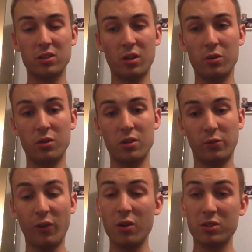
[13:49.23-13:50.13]
So
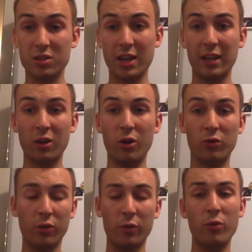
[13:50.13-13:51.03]
as far as the tank goes,
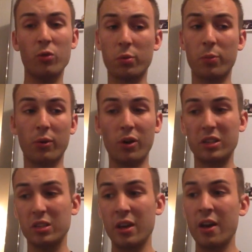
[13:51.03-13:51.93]
for an affordable
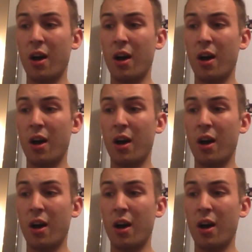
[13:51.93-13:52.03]
price,